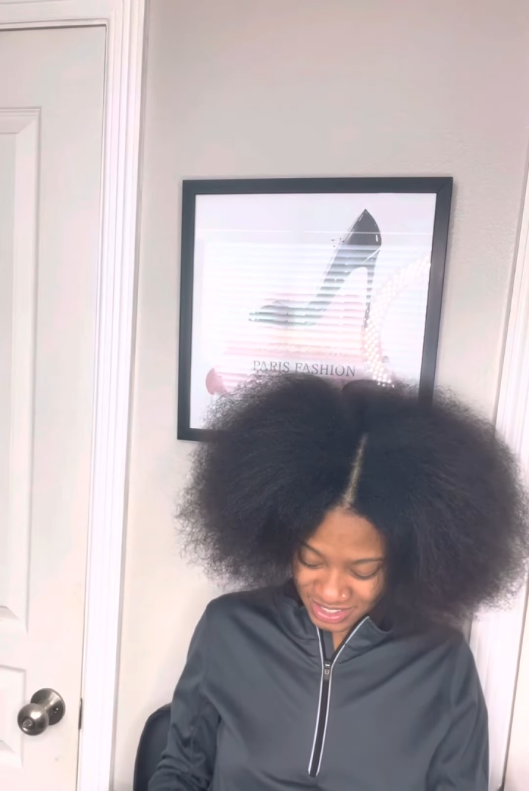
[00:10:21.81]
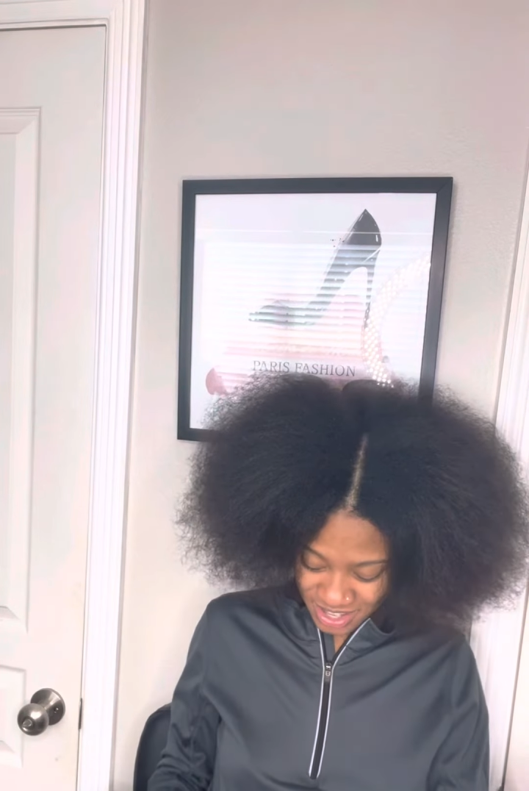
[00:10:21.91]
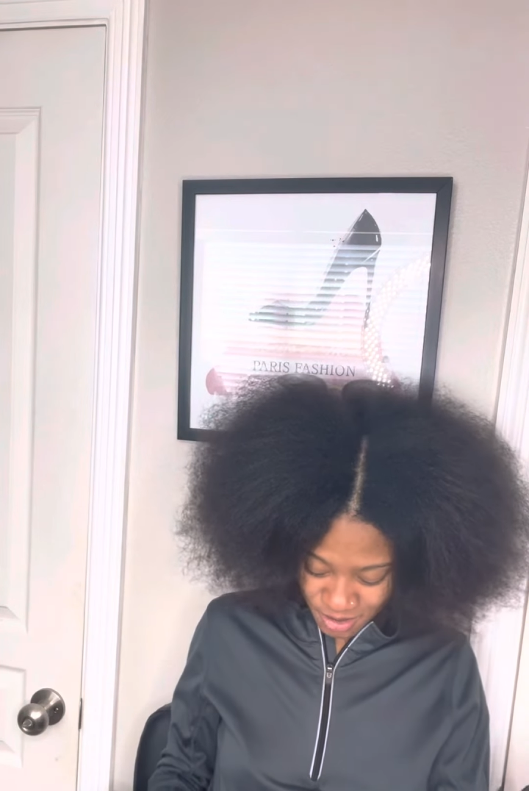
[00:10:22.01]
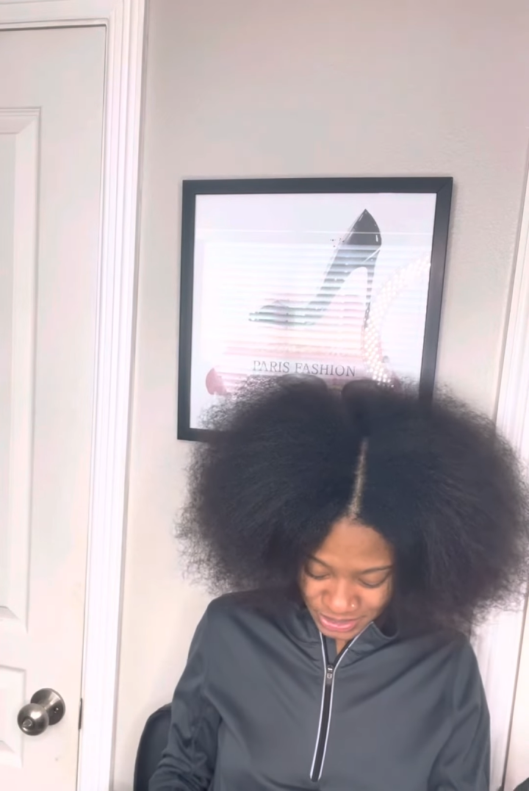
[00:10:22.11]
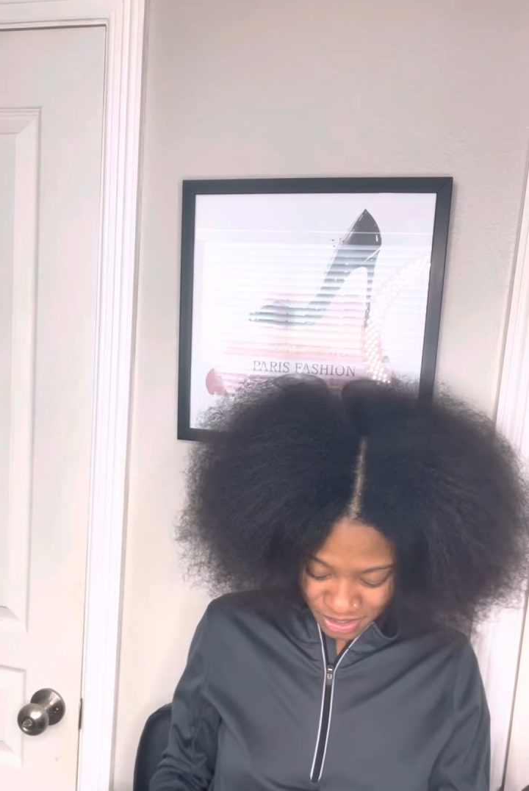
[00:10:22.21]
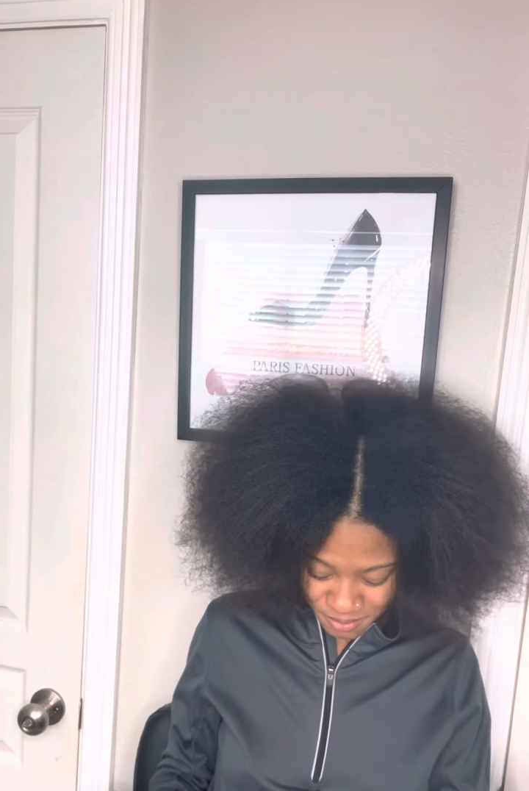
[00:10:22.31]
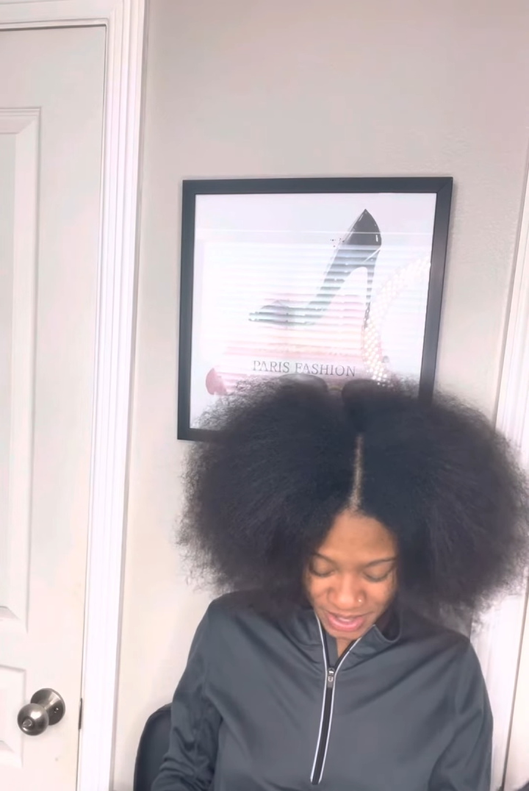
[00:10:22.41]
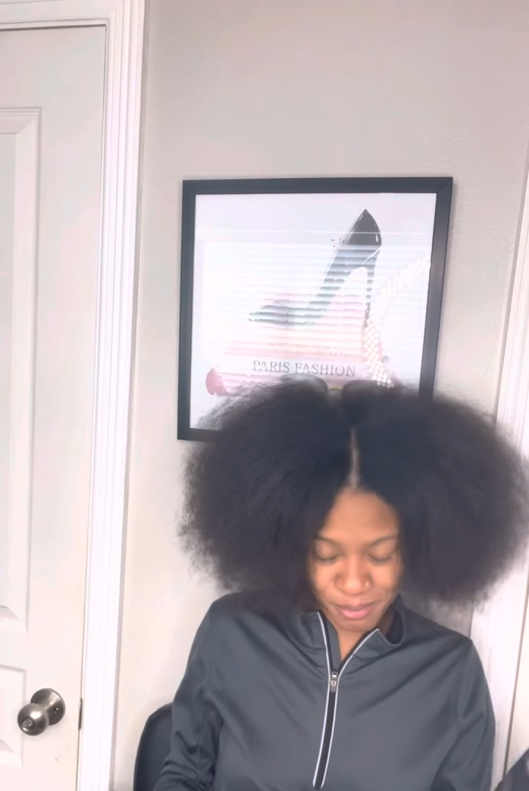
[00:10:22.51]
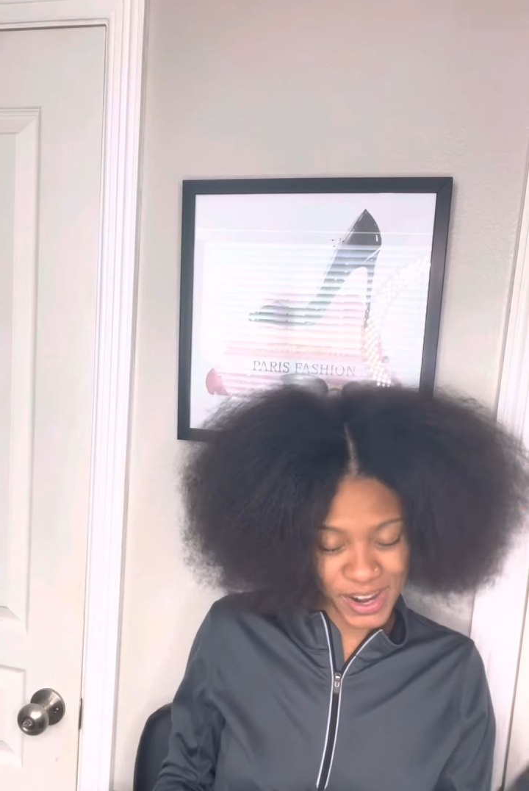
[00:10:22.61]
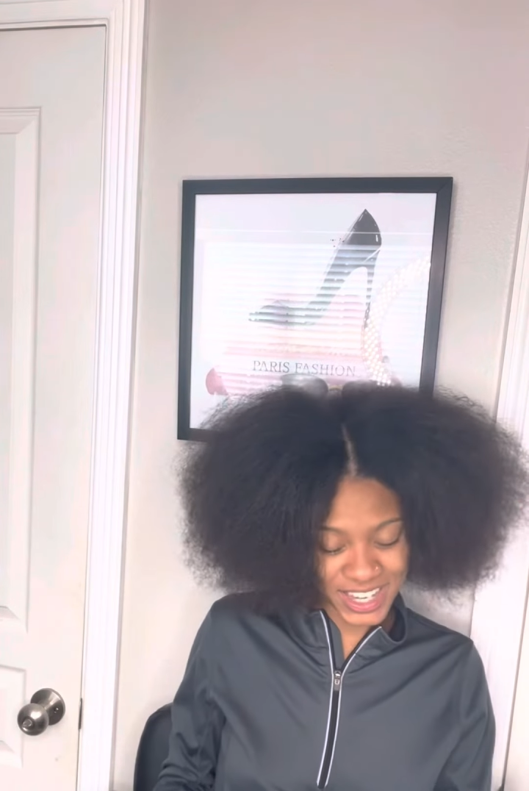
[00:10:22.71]
It's always gonna be
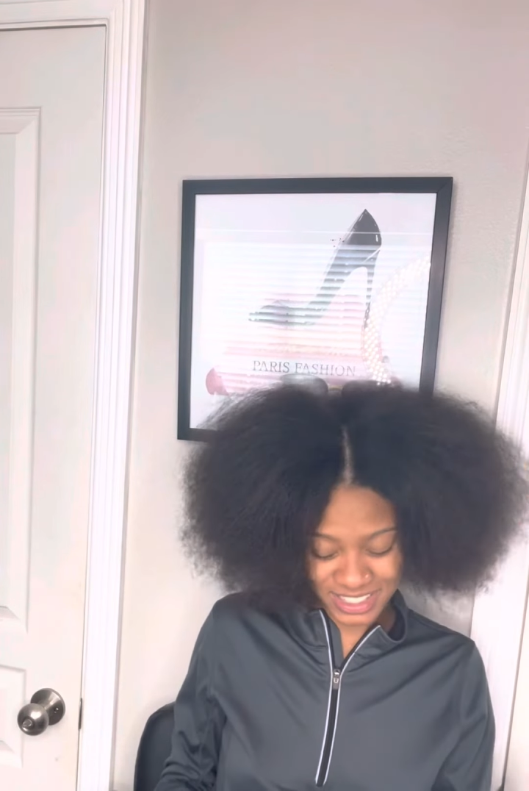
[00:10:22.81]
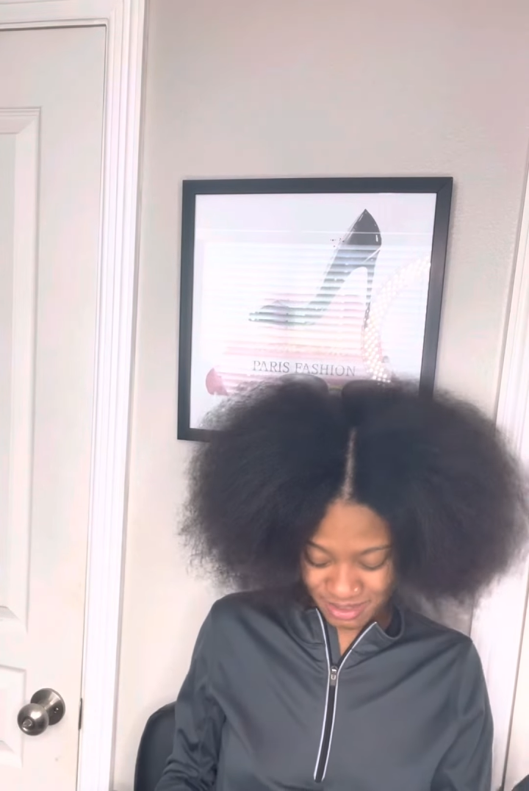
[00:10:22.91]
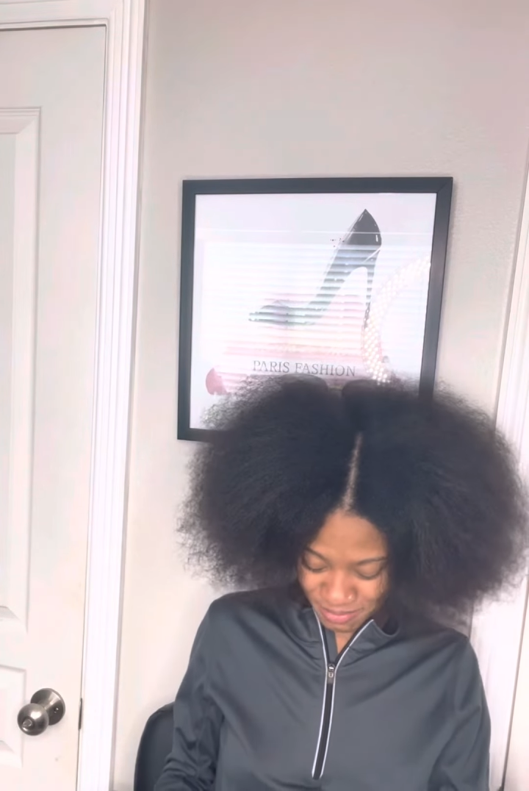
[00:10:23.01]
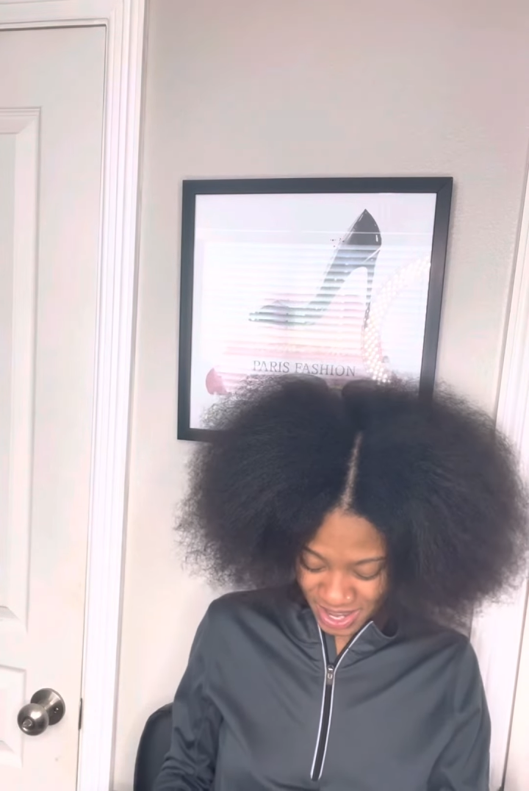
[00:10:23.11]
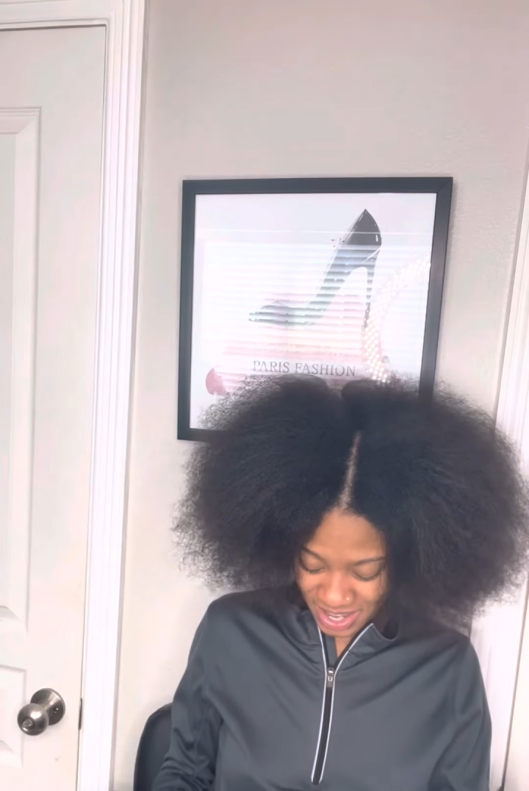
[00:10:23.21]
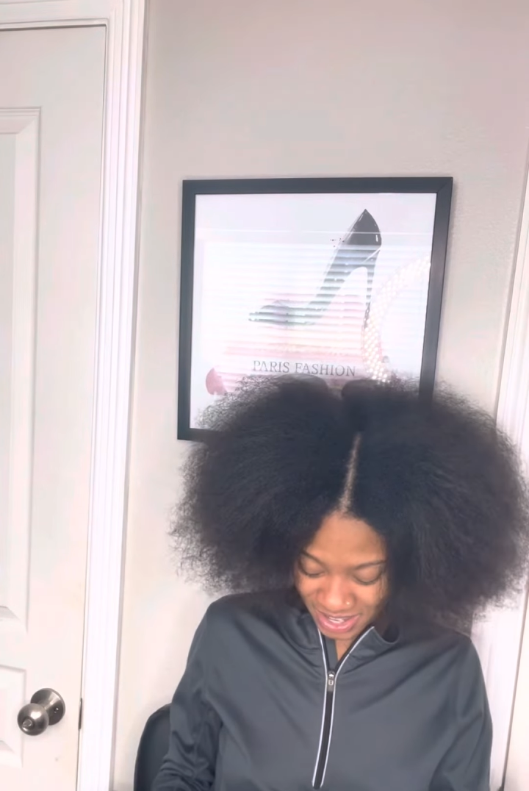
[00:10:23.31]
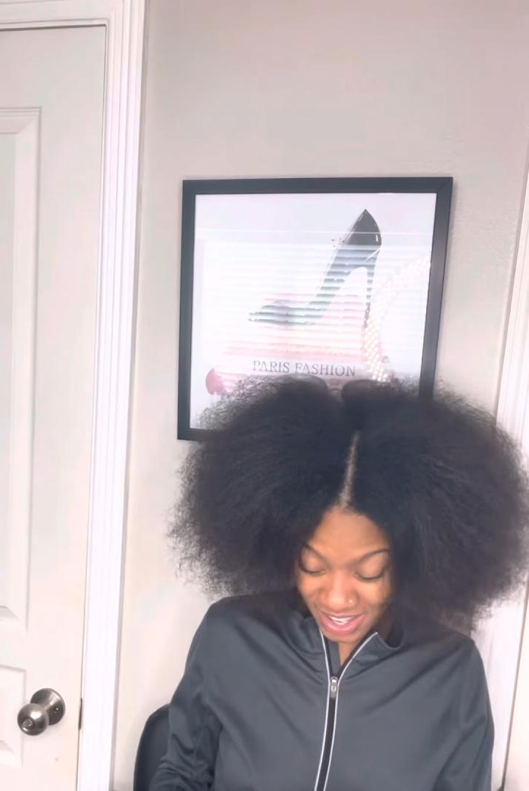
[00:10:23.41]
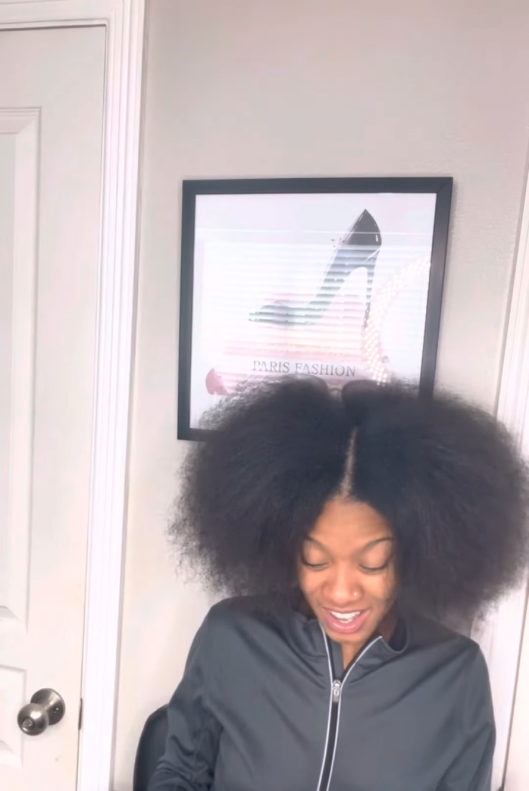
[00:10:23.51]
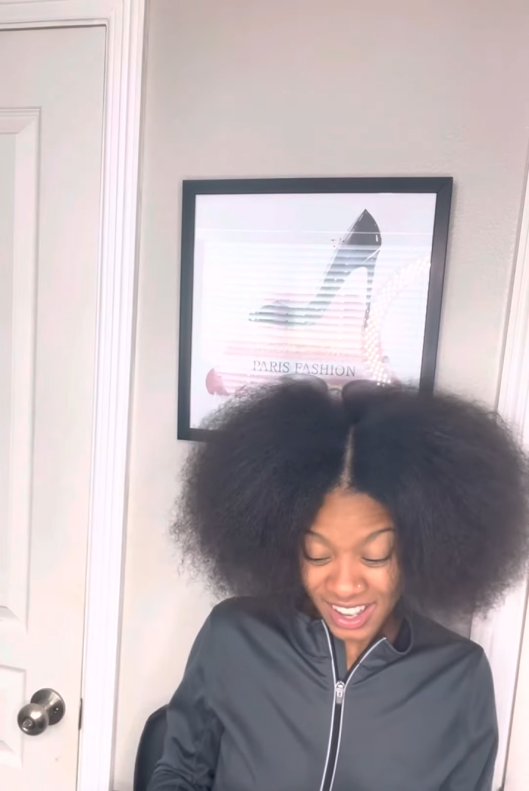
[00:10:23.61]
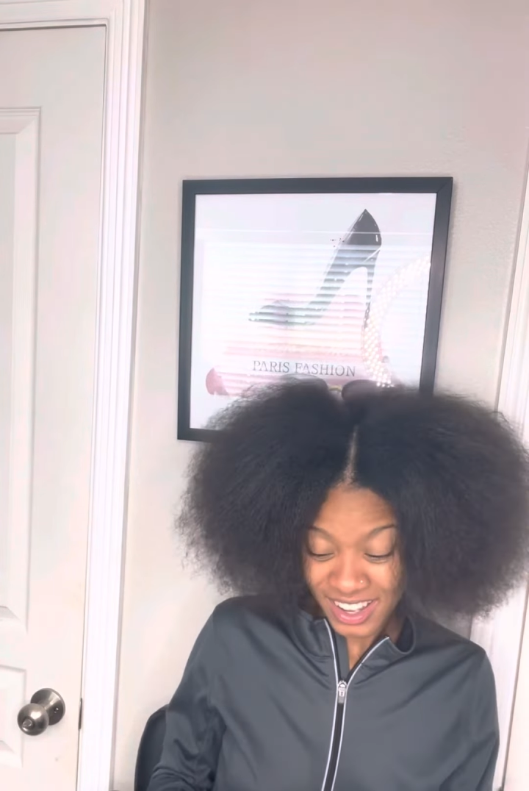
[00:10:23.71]
a price to pay